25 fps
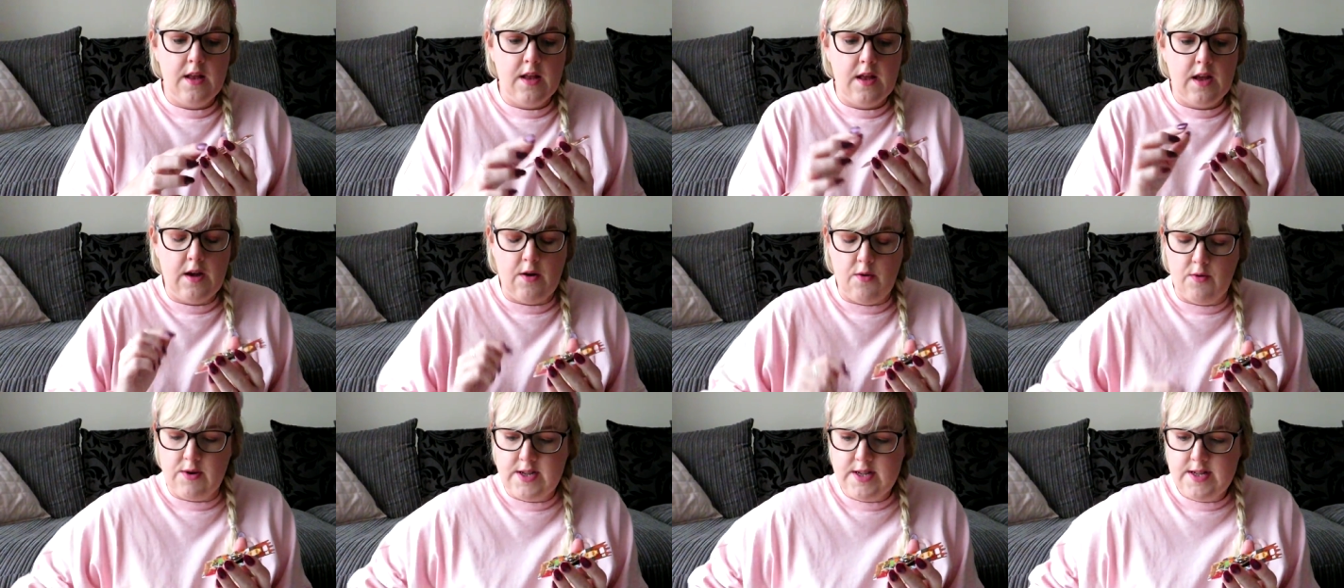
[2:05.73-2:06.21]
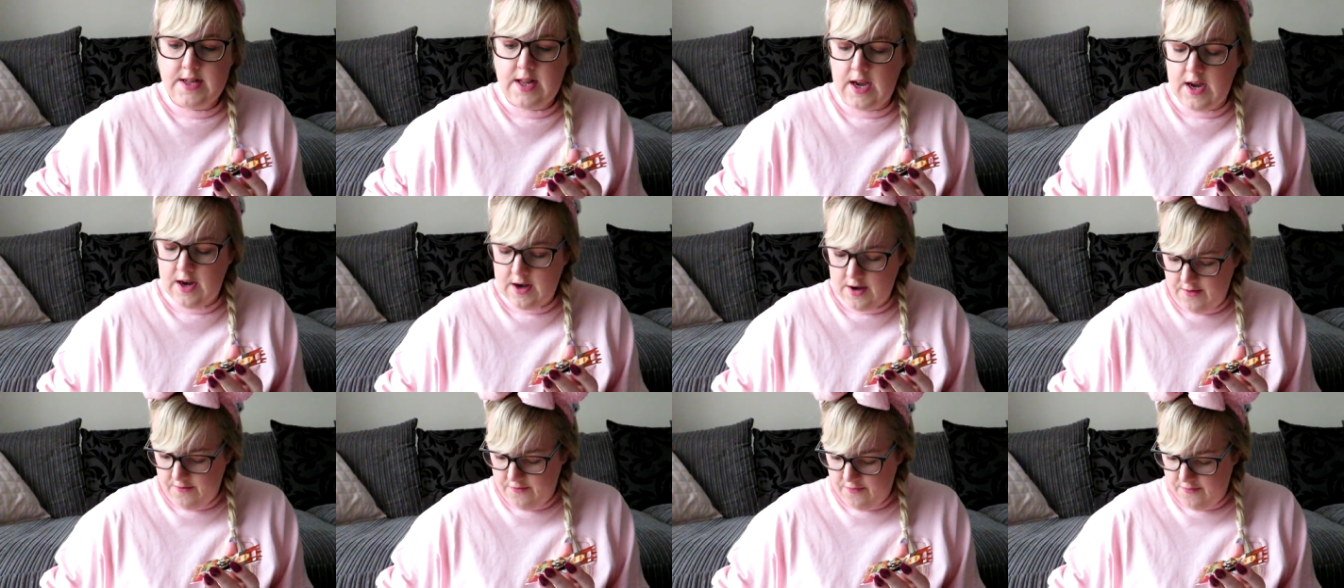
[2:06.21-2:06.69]
oh, it's
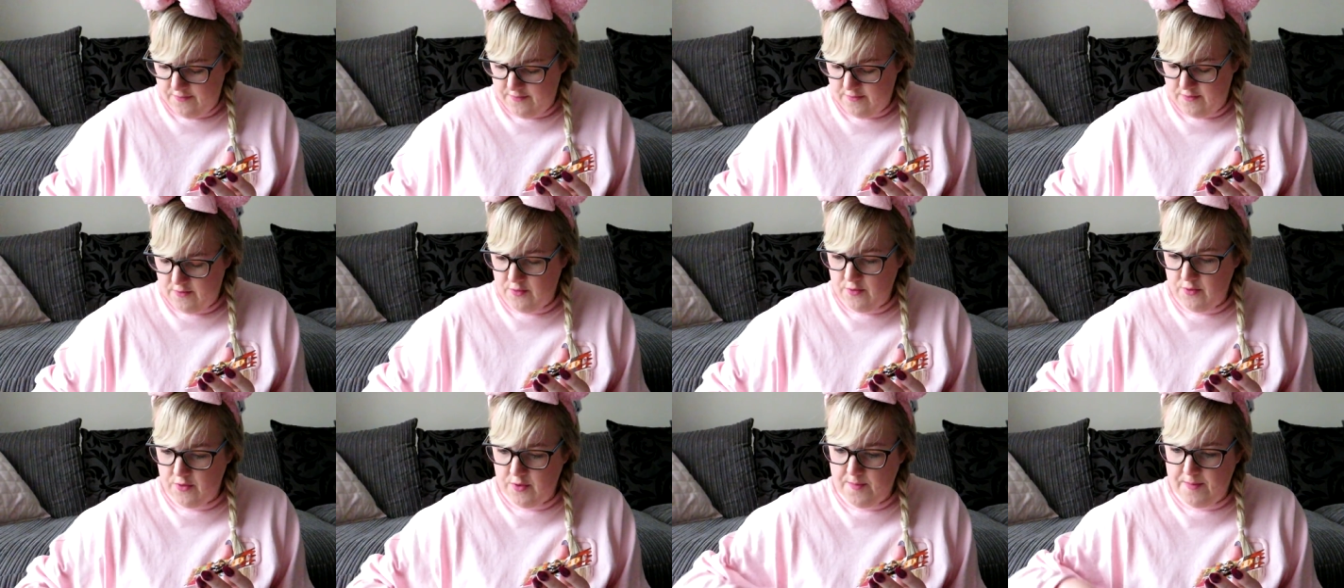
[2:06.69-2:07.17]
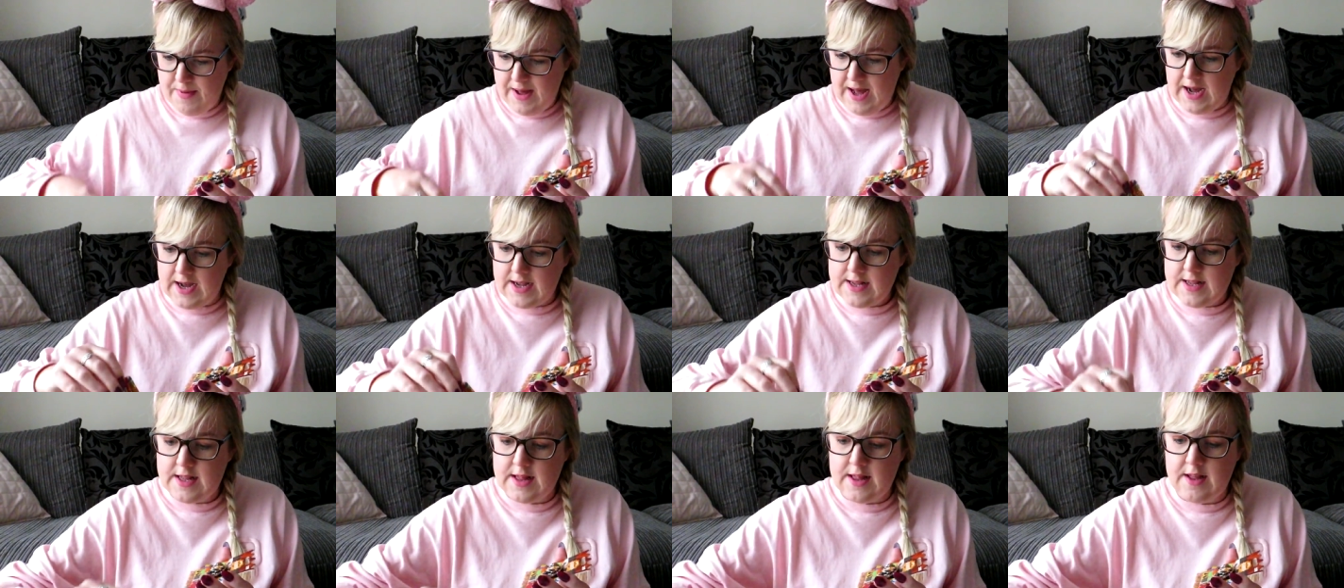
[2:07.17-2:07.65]
taken off all the
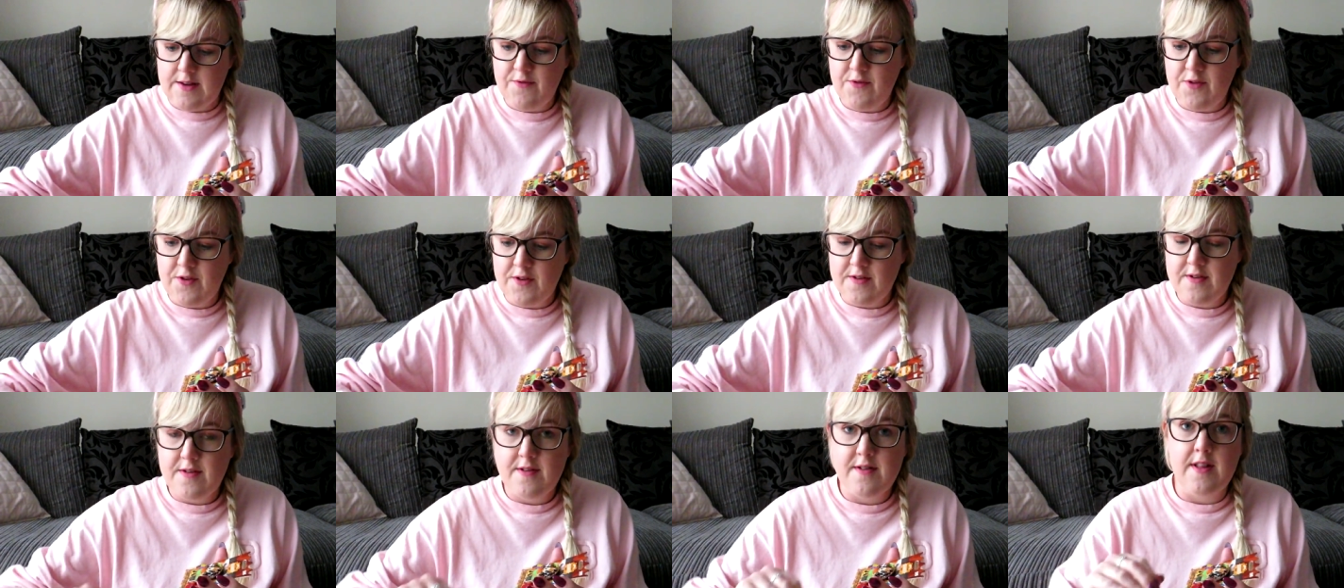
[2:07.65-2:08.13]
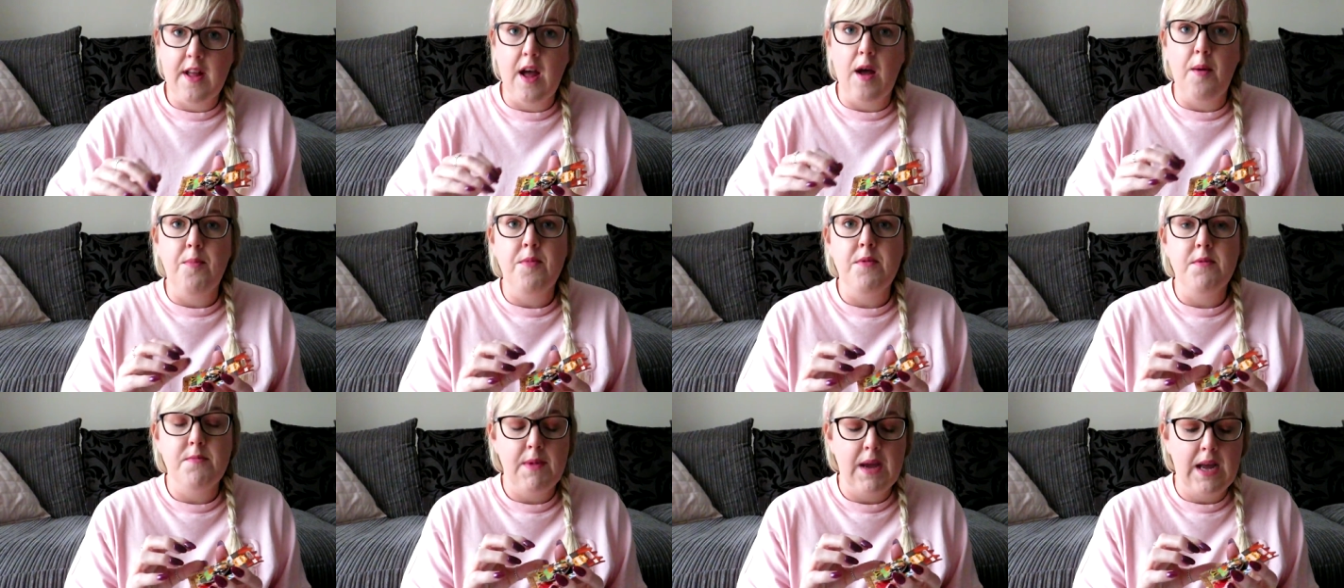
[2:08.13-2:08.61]
backs and they've just
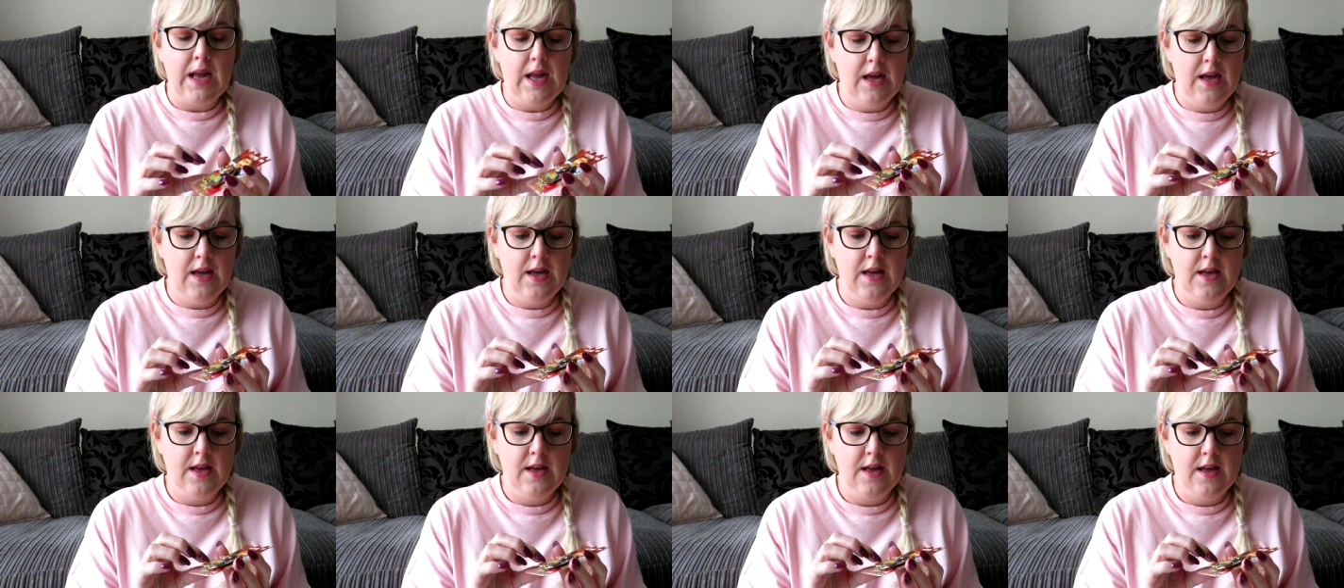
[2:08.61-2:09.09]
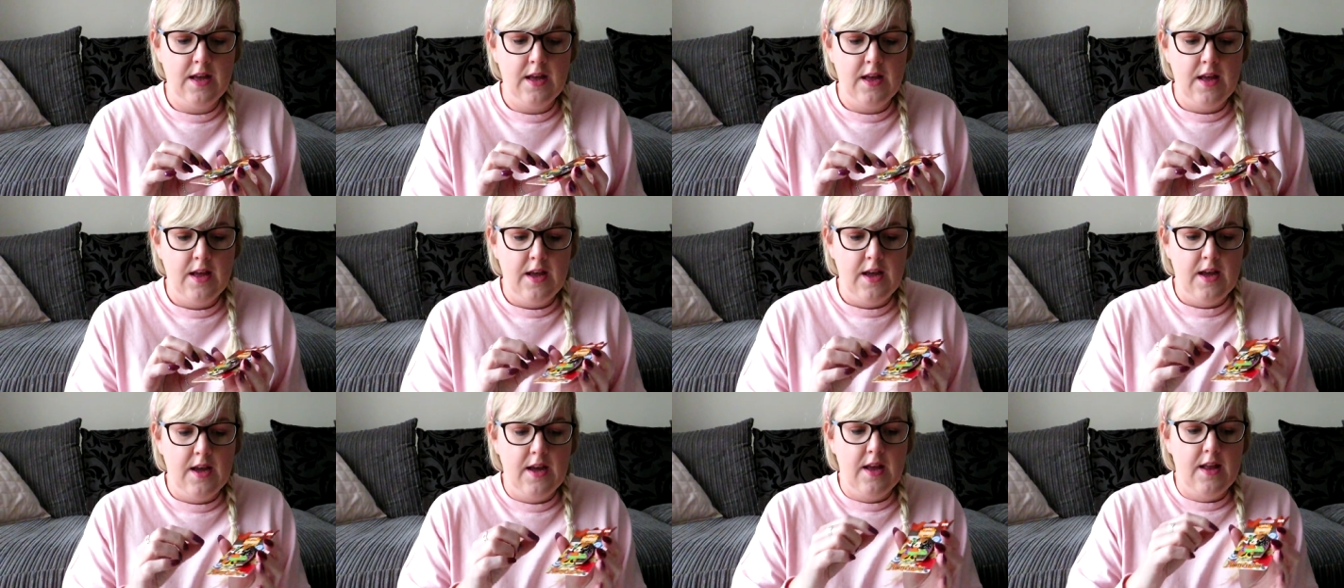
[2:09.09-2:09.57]
stabbed me.
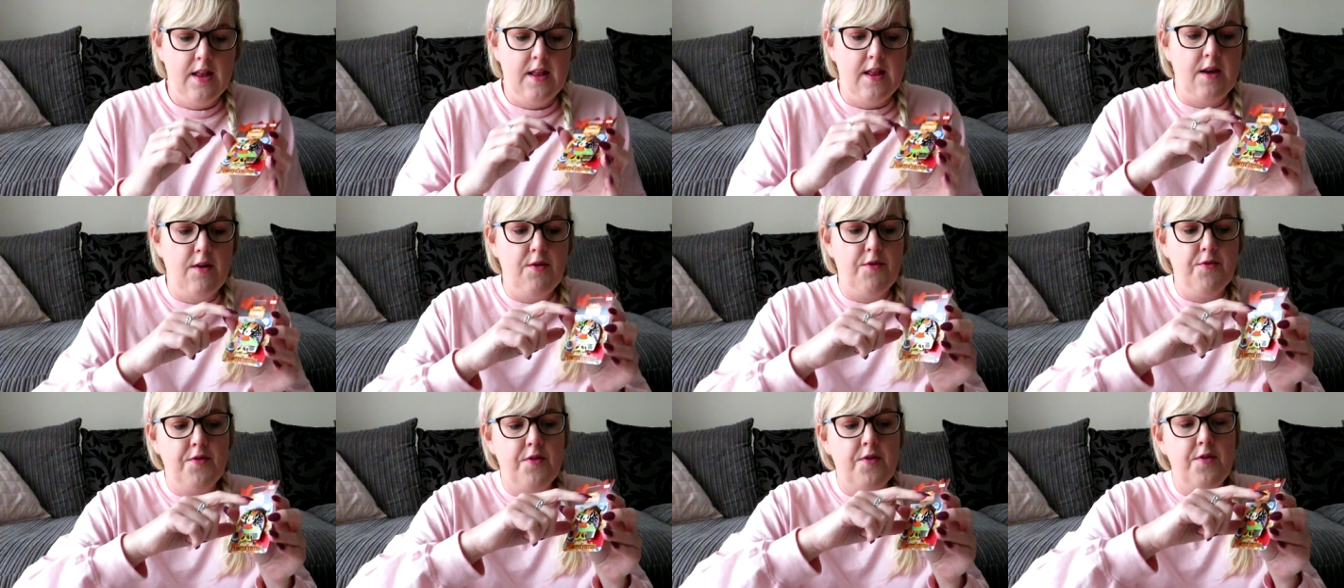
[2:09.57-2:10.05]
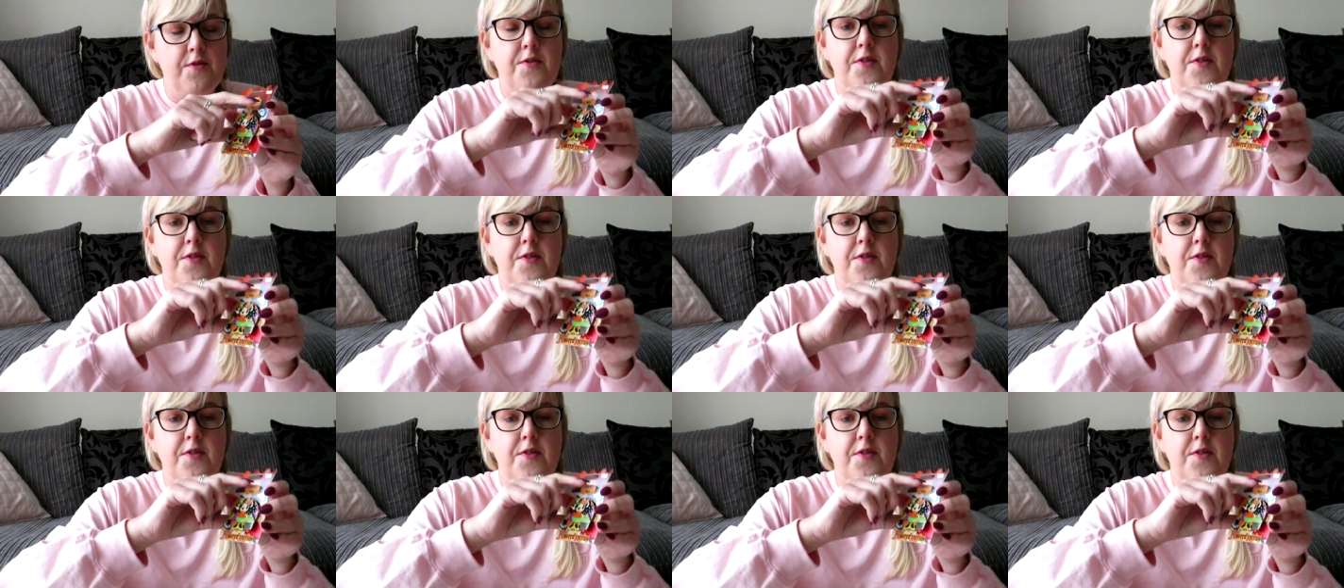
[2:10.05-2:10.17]
They also